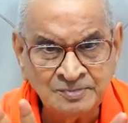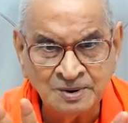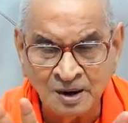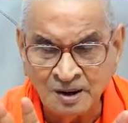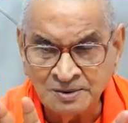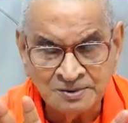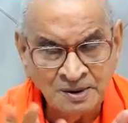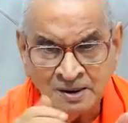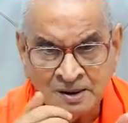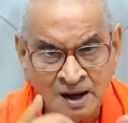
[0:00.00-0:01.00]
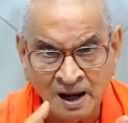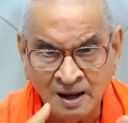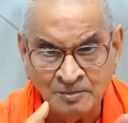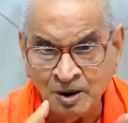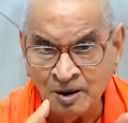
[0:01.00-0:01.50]
Because I
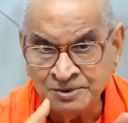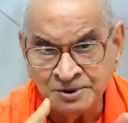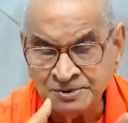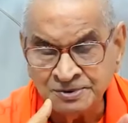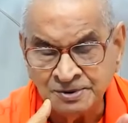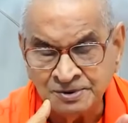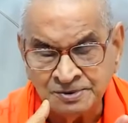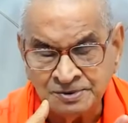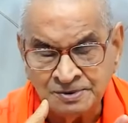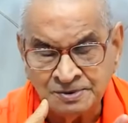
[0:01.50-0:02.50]
am consciousness.